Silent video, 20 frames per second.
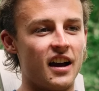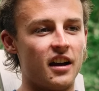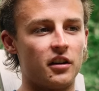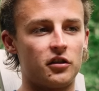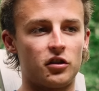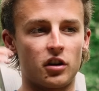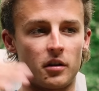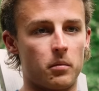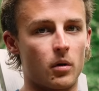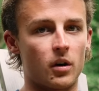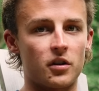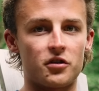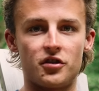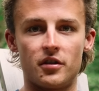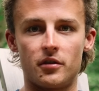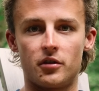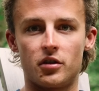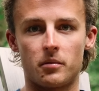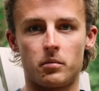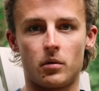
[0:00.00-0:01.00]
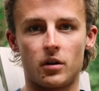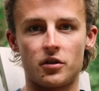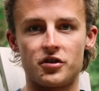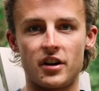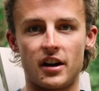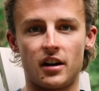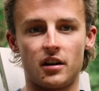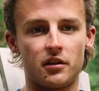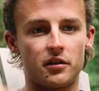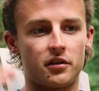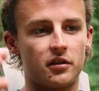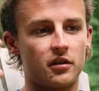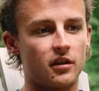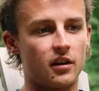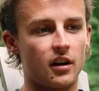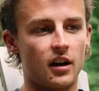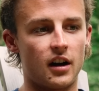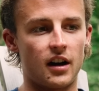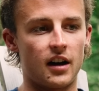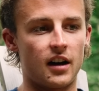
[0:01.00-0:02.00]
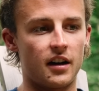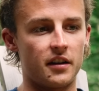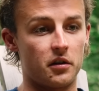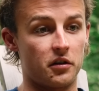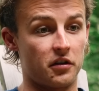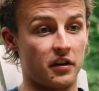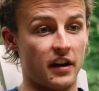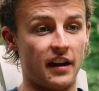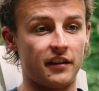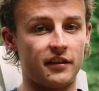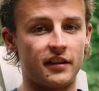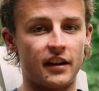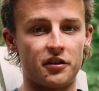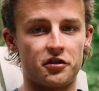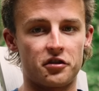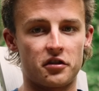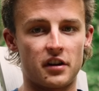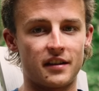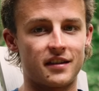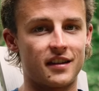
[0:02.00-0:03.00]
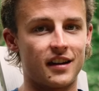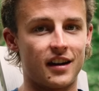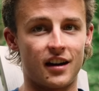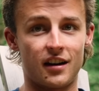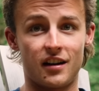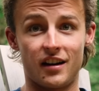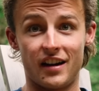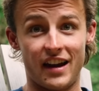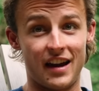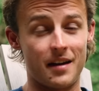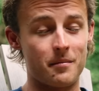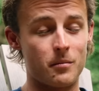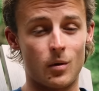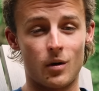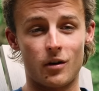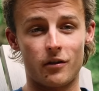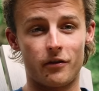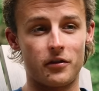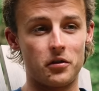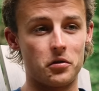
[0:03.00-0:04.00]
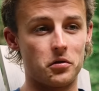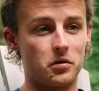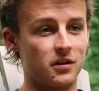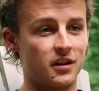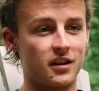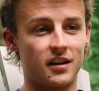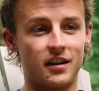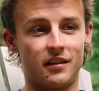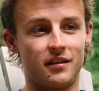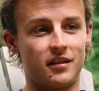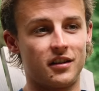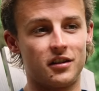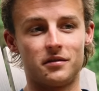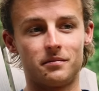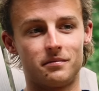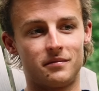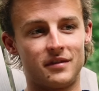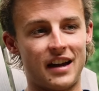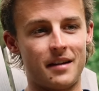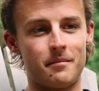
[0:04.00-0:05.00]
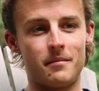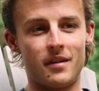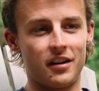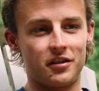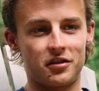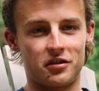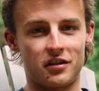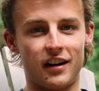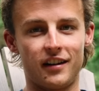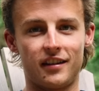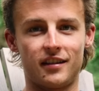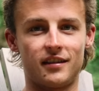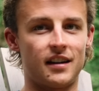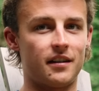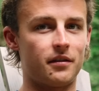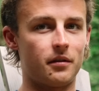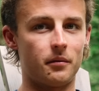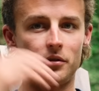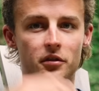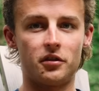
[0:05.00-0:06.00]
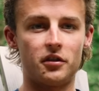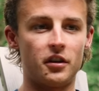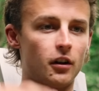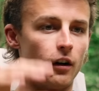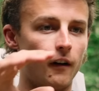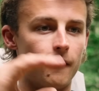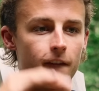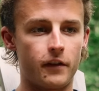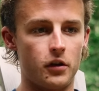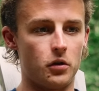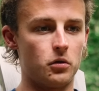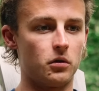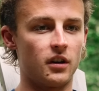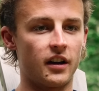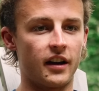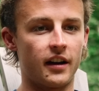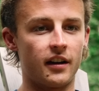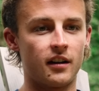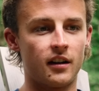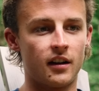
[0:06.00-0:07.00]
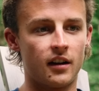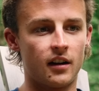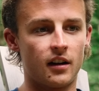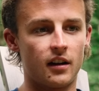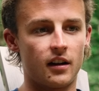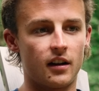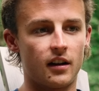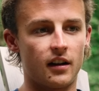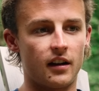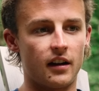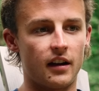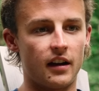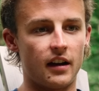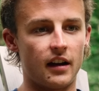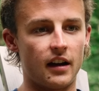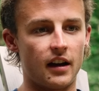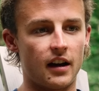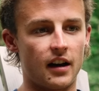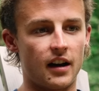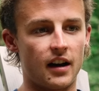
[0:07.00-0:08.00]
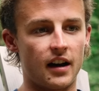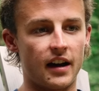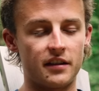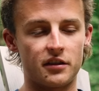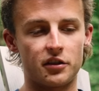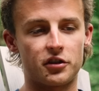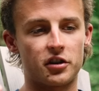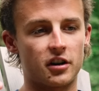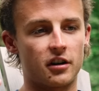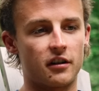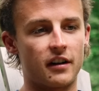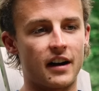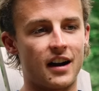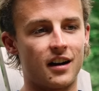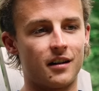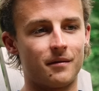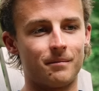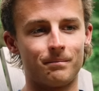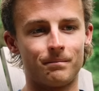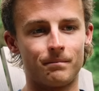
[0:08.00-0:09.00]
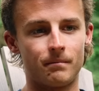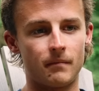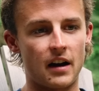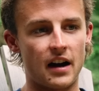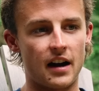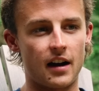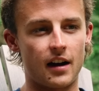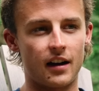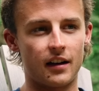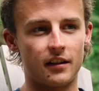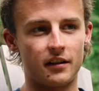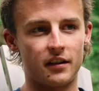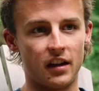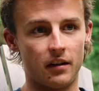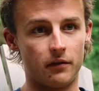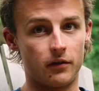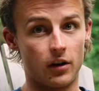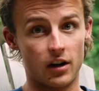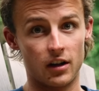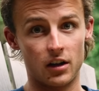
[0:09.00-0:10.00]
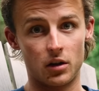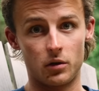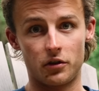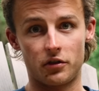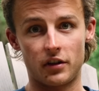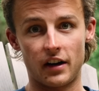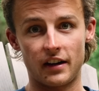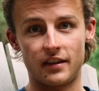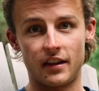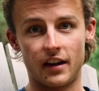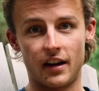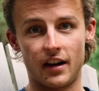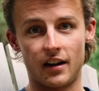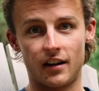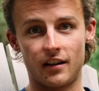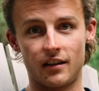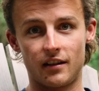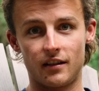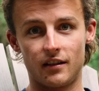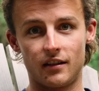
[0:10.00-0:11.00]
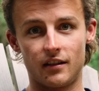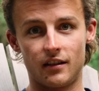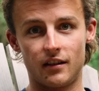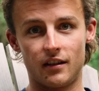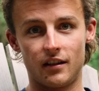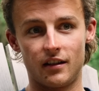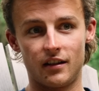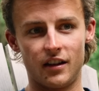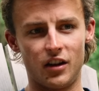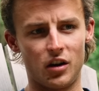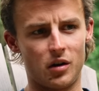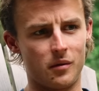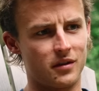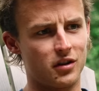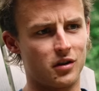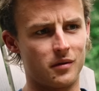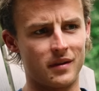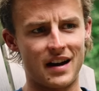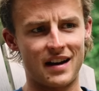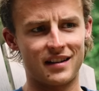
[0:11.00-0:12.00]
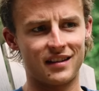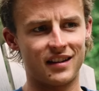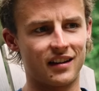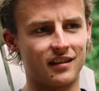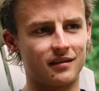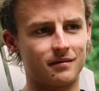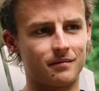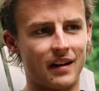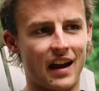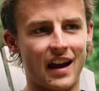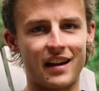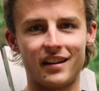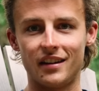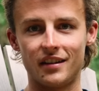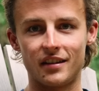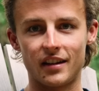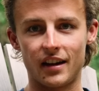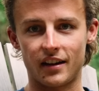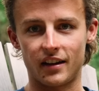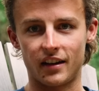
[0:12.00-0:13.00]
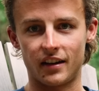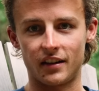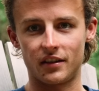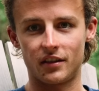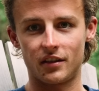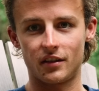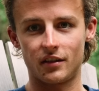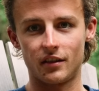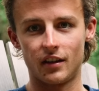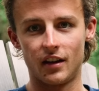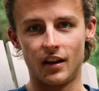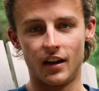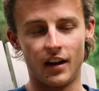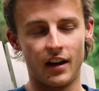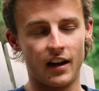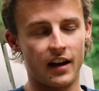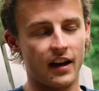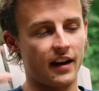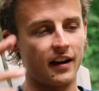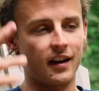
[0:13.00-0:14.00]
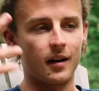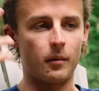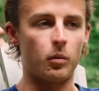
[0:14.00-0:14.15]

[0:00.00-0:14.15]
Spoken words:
took more gels. There was an aid station right there. Hit more fuel. Literally, it's still 10 minutes of racing left. I'm still fueling. Hit the turnaround. Team Varlo was right there. Yelp told me I had like 90 seconds, ended